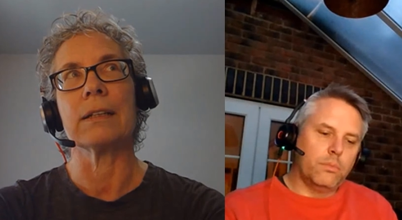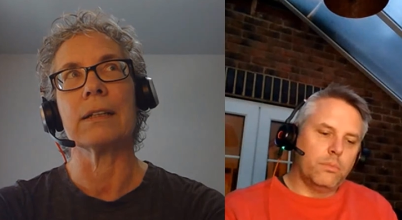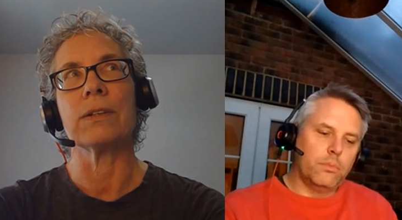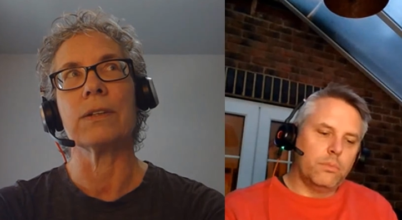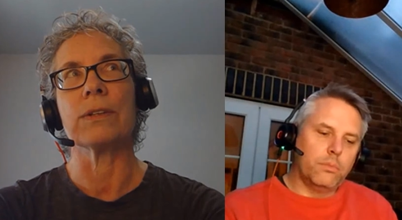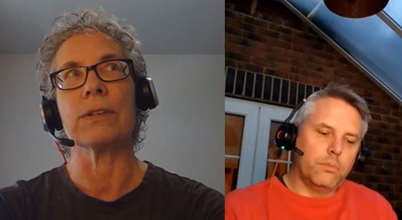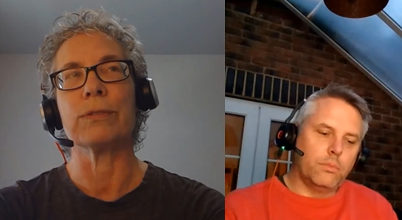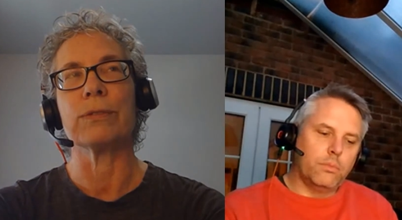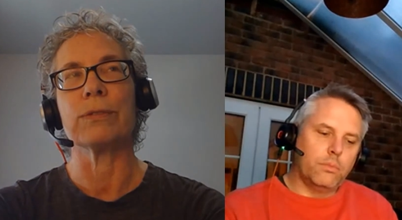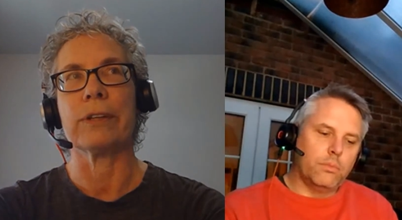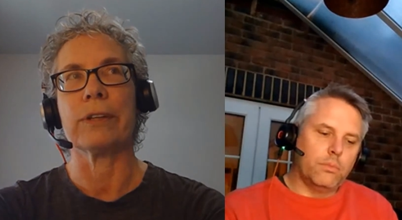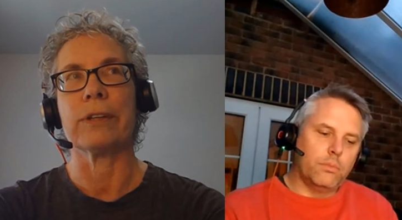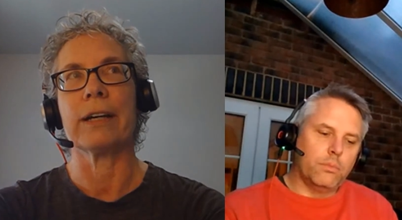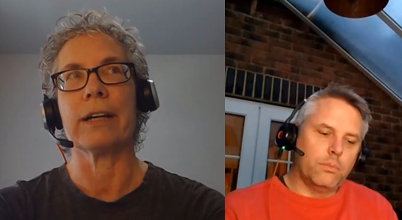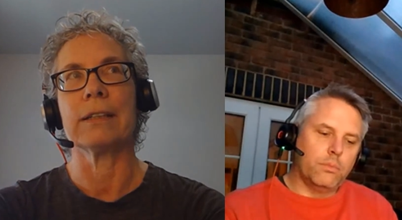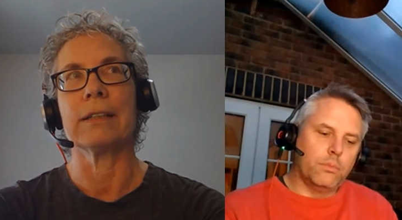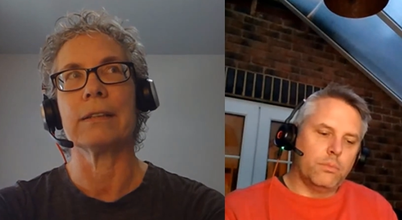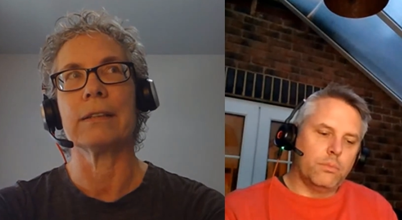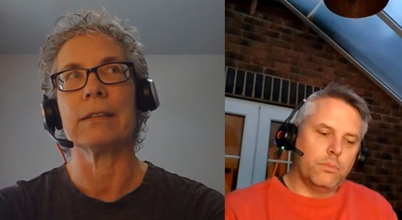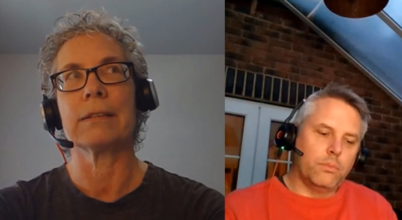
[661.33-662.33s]
Speaker 1: a
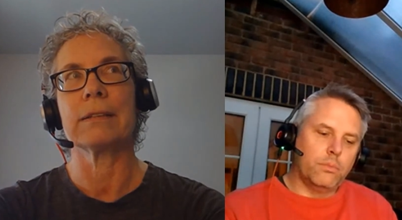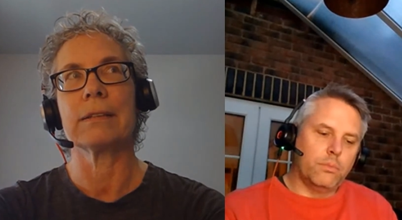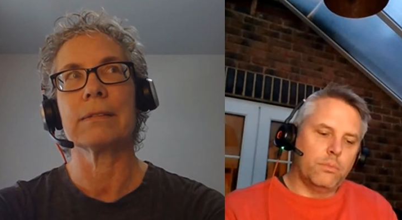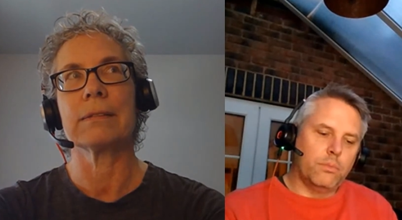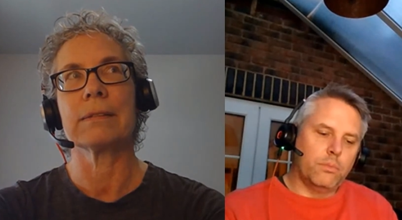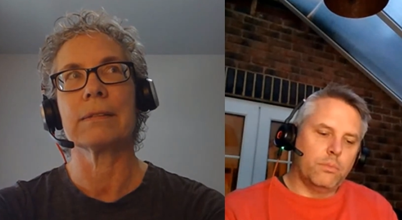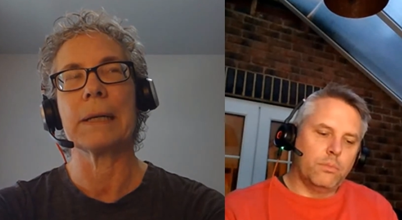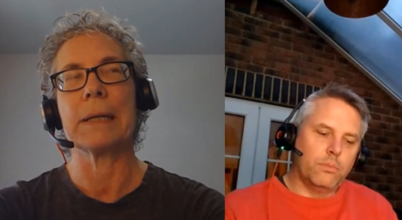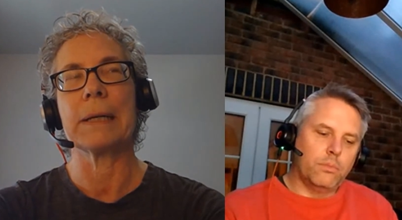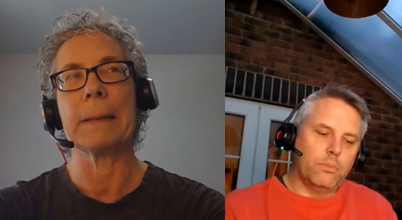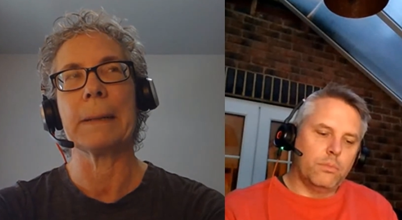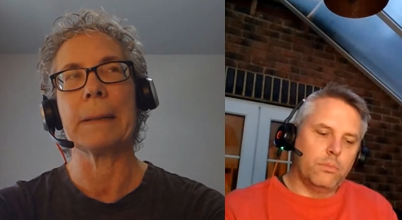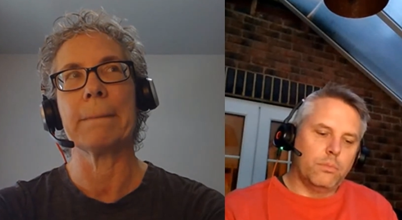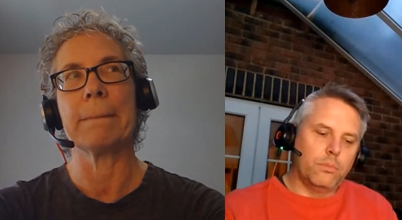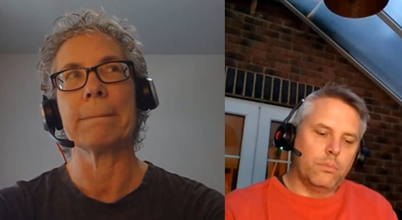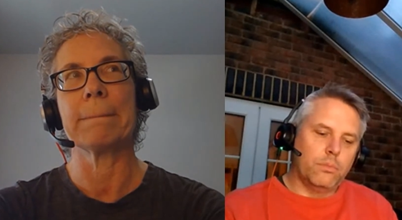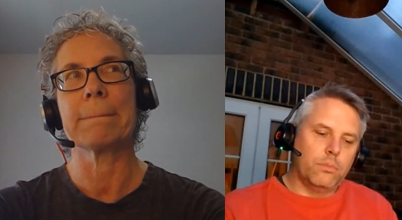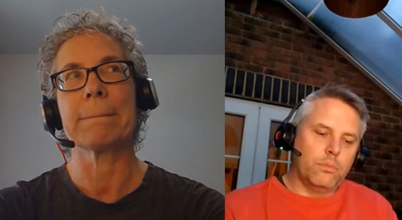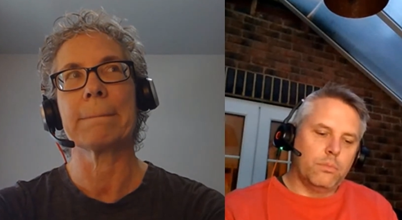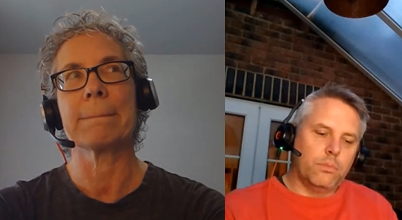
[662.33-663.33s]
unified
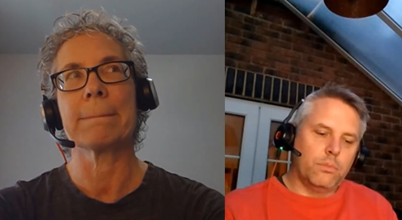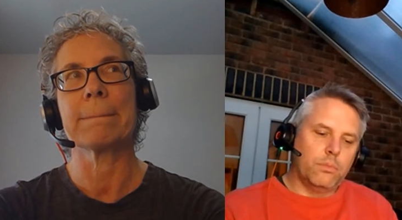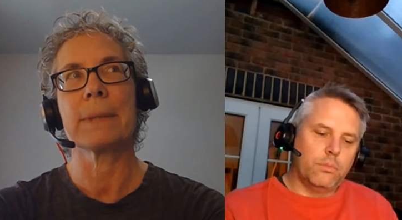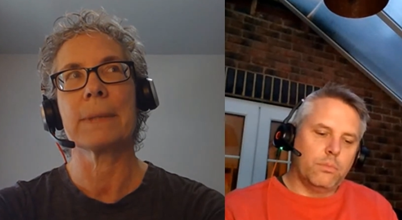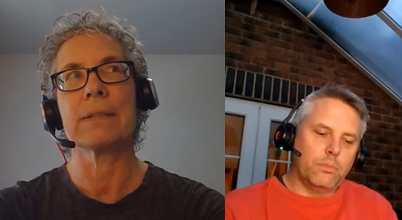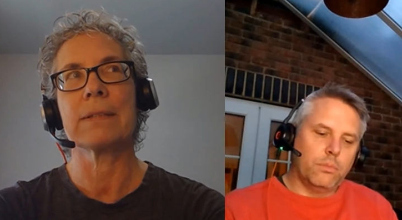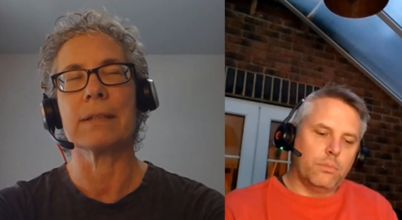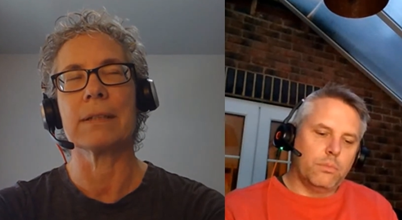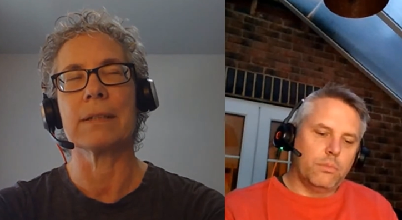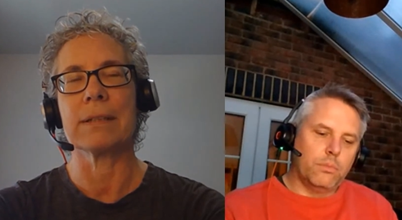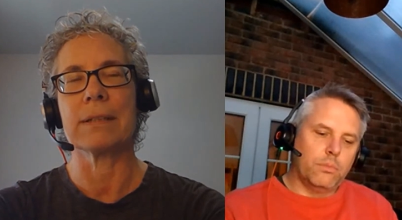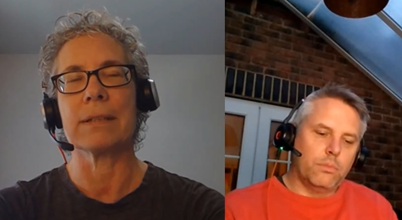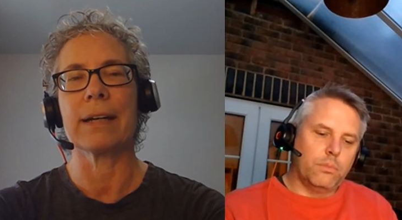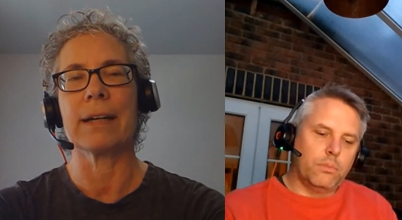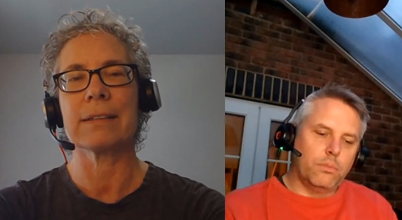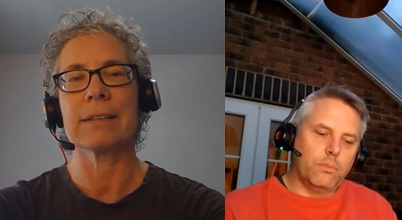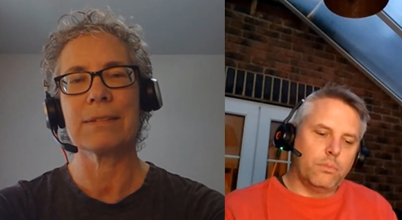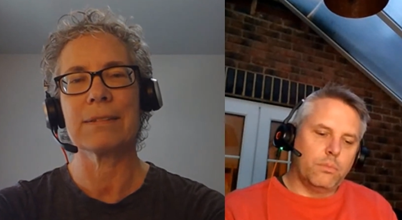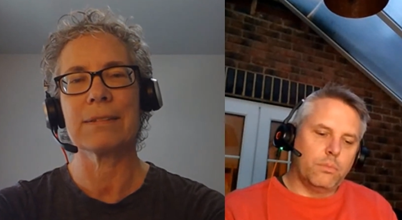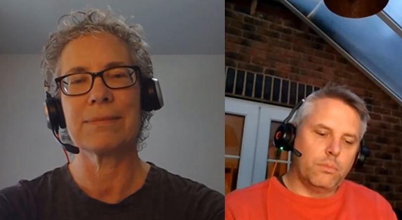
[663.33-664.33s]
um,
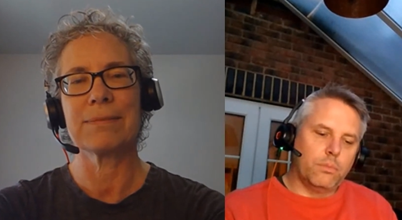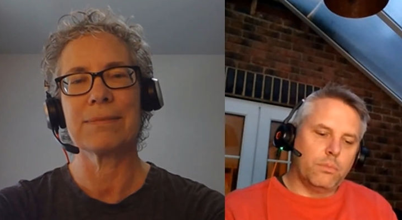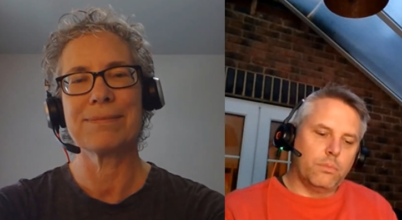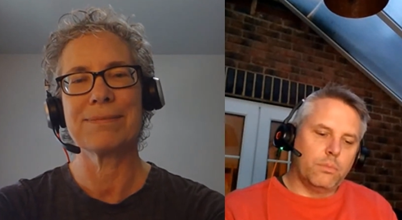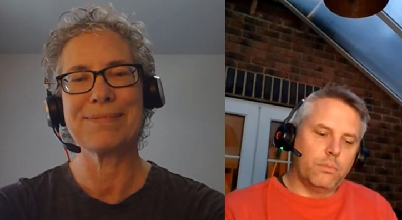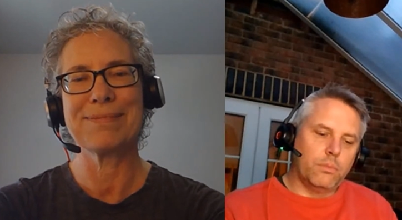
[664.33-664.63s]
syntax